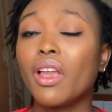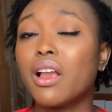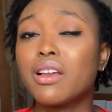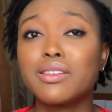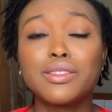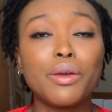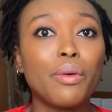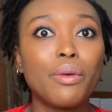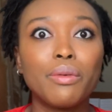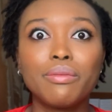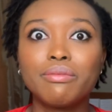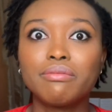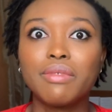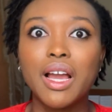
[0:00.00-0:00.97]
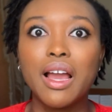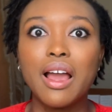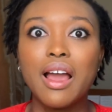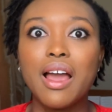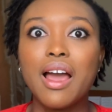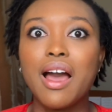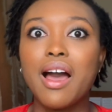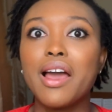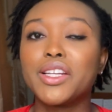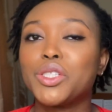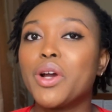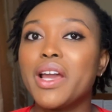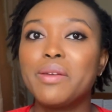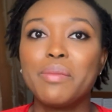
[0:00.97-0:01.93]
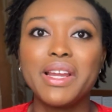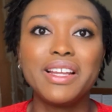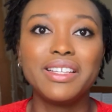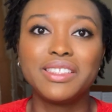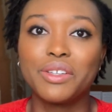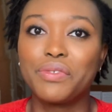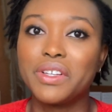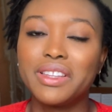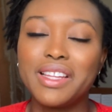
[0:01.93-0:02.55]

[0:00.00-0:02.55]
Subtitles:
So I tried many different